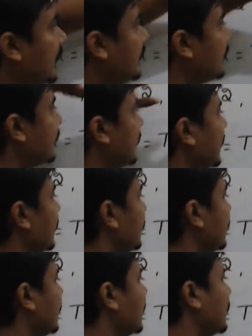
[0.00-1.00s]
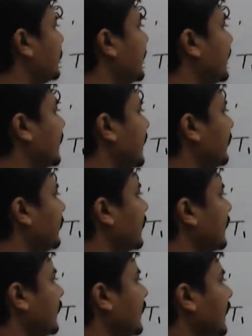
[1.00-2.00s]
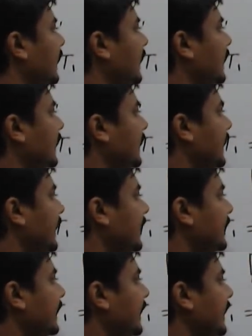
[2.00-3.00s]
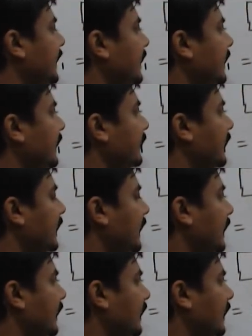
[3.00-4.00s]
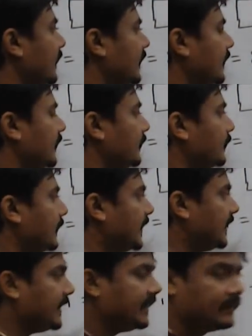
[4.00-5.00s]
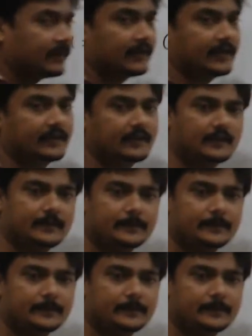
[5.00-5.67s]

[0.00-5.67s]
and third term is given, T3 is given as 26.